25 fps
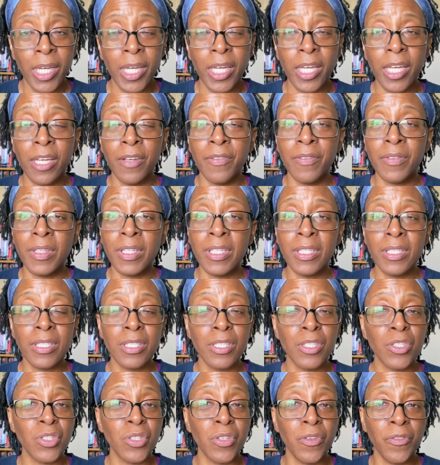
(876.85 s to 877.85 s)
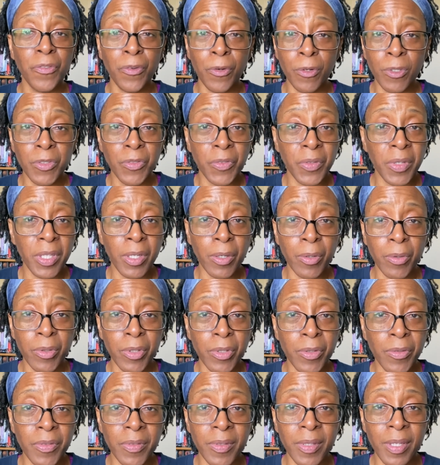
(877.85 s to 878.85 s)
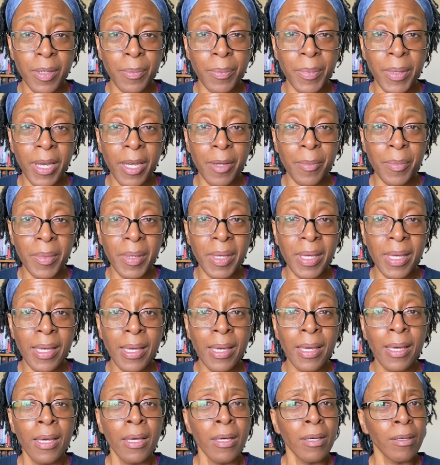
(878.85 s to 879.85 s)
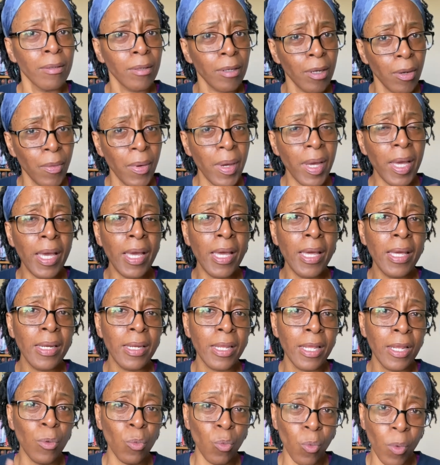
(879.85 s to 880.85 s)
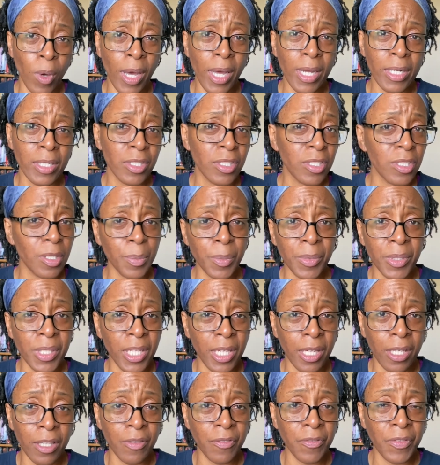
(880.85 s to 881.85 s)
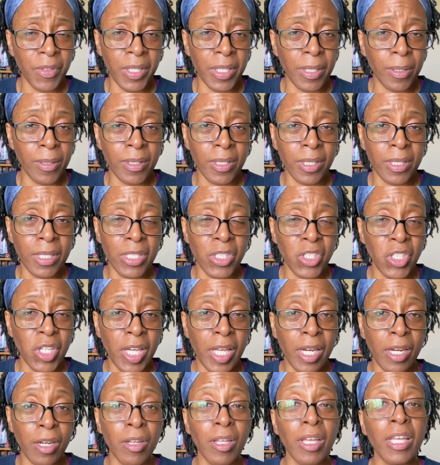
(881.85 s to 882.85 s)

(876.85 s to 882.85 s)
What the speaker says: If this is the first video you've seen by me, go ahead and watch some of the other videos on the channel.